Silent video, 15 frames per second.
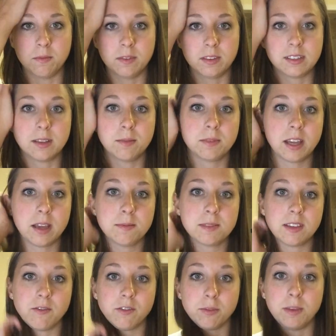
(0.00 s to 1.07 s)
sometimes
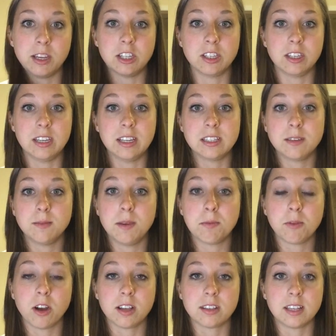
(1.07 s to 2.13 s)
information needs to be
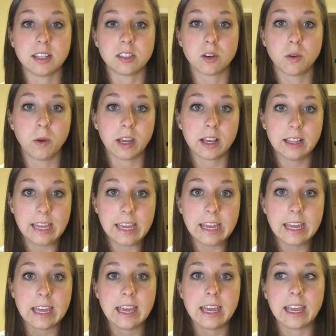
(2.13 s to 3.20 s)
processed quickly,
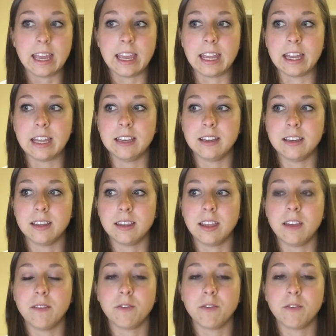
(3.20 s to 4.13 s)
and the